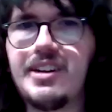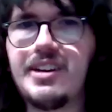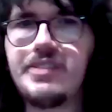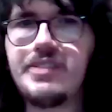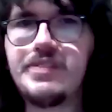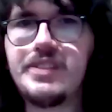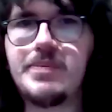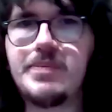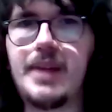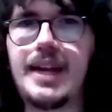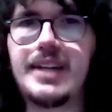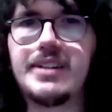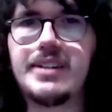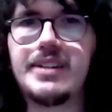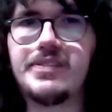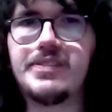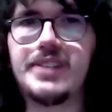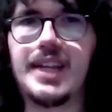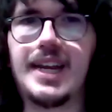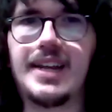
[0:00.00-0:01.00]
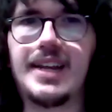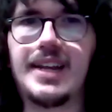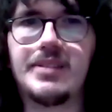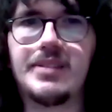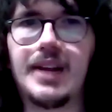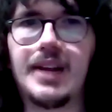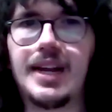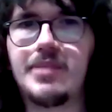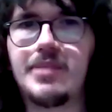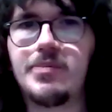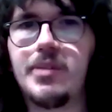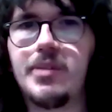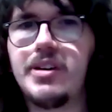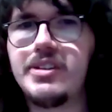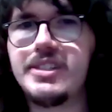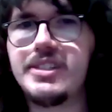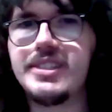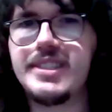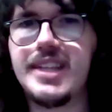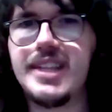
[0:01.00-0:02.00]
off the back of that,
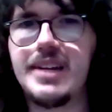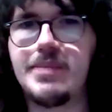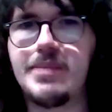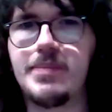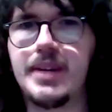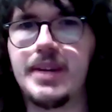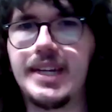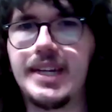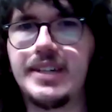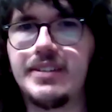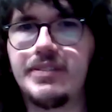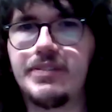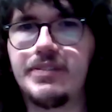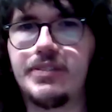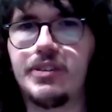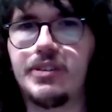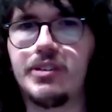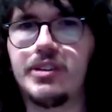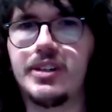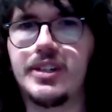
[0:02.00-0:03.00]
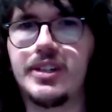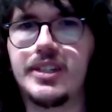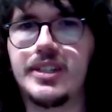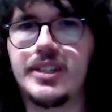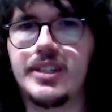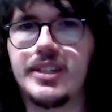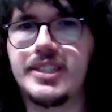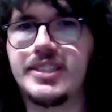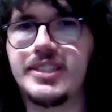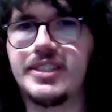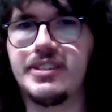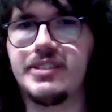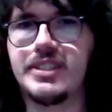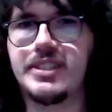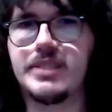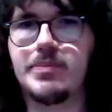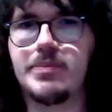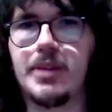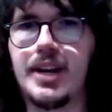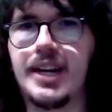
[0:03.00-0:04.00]
what does that mean for
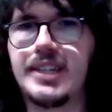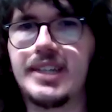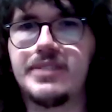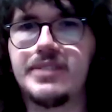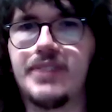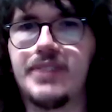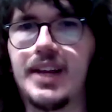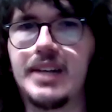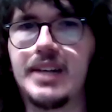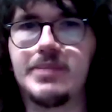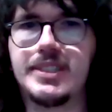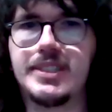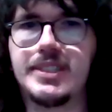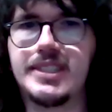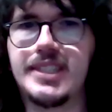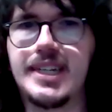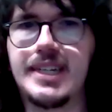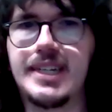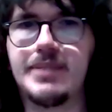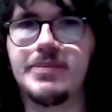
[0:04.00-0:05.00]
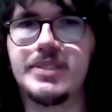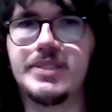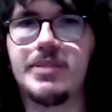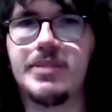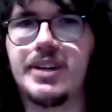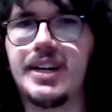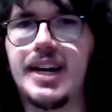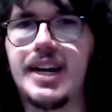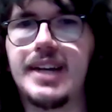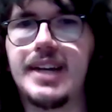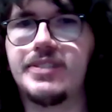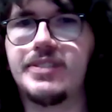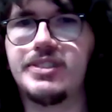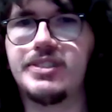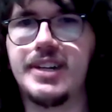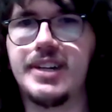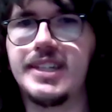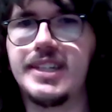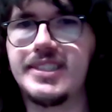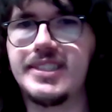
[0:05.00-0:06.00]
Hasura's product development teams? What kind of
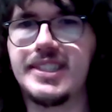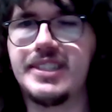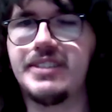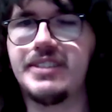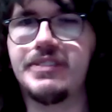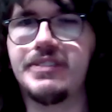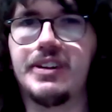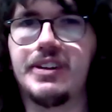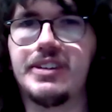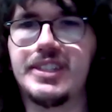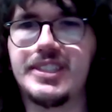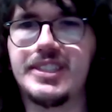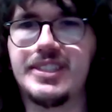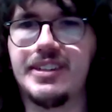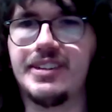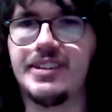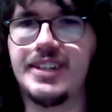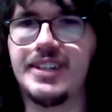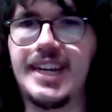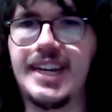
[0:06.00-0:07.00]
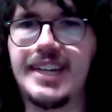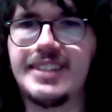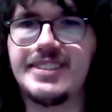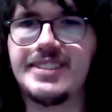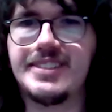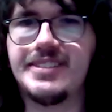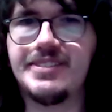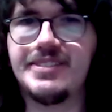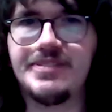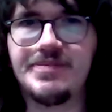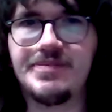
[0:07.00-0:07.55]
trends are you focused on next?